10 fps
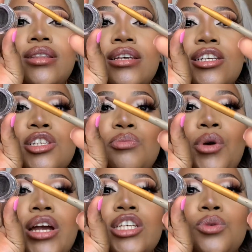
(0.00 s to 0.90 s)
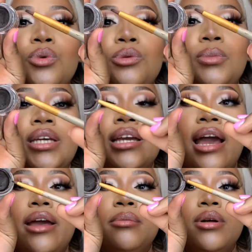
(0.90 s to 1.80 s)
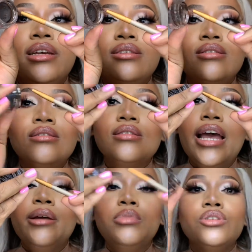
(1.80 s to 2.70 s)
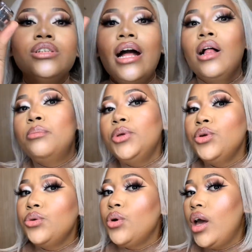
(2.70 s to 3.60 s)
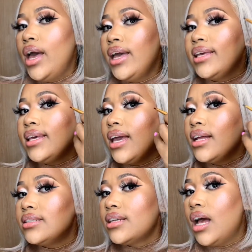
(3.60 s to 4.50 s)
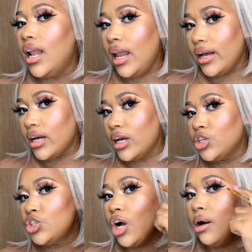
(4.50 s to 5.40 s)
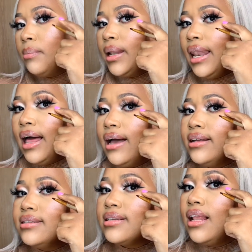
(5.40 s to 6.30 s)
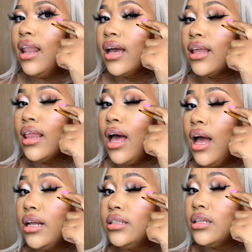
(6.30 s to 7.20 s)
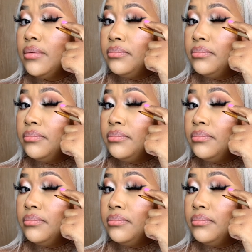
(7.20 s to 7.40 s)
this brush would be able is able to help you get like sharp lines like that